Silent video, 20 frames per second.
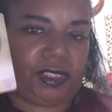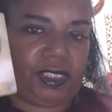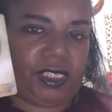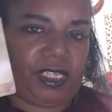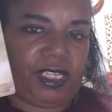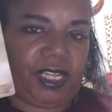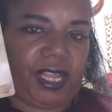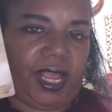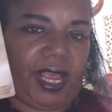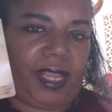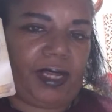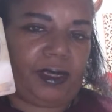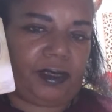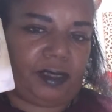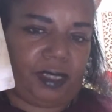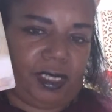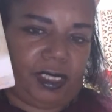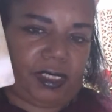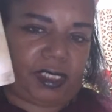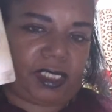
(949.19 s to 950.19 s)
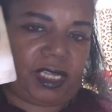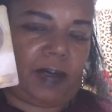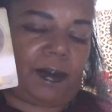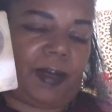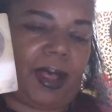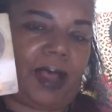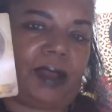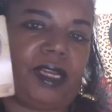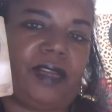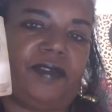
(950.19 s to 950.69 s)
see that? It's
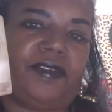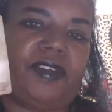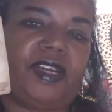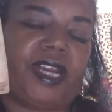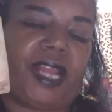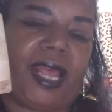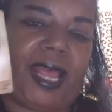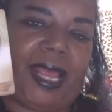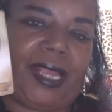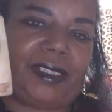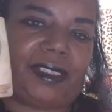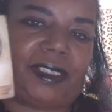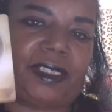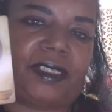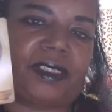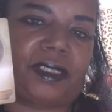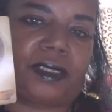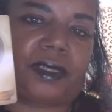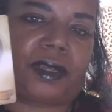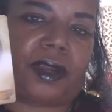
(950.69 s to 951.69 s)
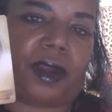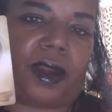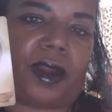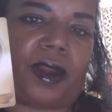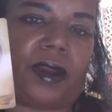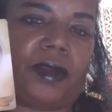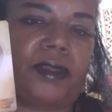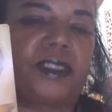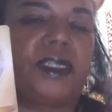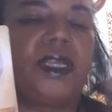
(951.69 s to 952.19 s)
come out even in the ancestor
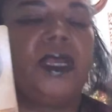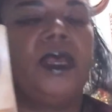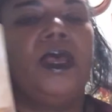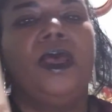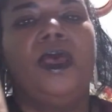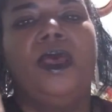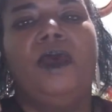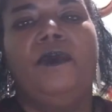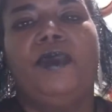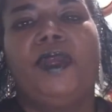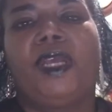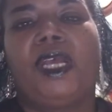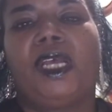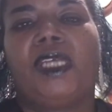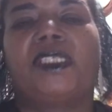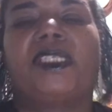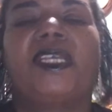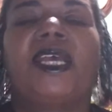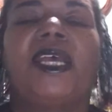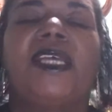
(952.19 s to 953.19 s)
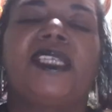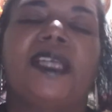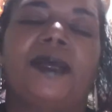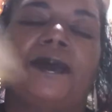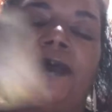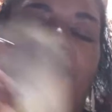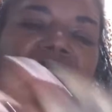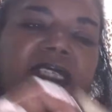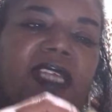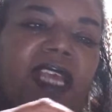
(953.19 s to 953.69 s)
cards. Because as I
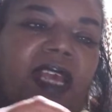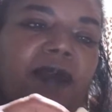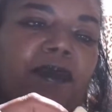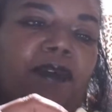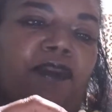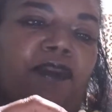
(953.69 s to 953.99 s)
was saying